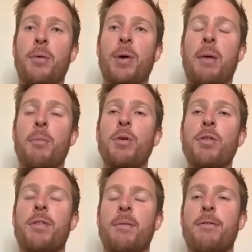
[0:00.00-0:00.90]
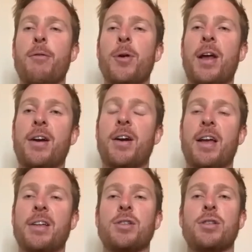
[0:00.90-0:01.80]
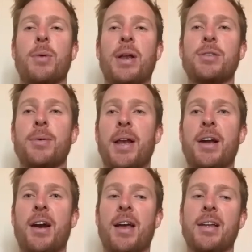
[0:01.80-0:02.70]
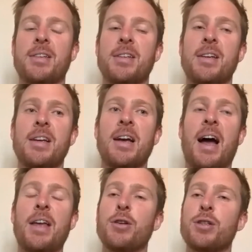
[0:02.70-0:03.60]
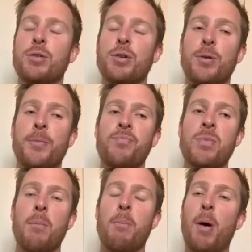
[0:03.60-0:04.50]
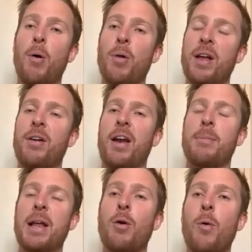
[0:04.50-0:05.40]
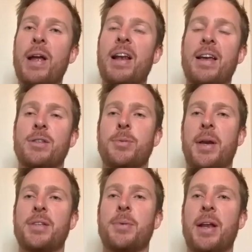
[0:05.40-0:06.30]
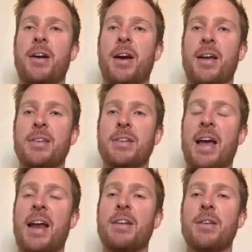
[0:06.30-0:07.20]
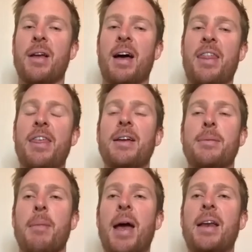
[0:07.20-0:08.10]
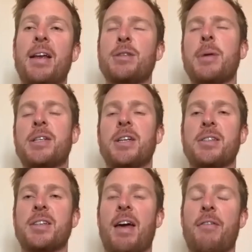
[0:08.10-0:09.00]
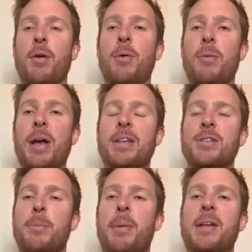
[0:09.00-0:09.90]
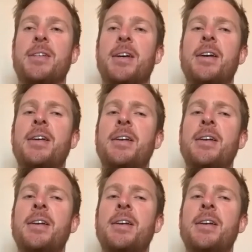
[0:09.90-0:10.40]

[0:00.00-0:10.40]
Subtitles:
when I moved from 4-day cricket to 2020 cricket, I used to bowl incredibly quickly in 2020 cricket. And I think it made, especially in South Africa where the wickets are better,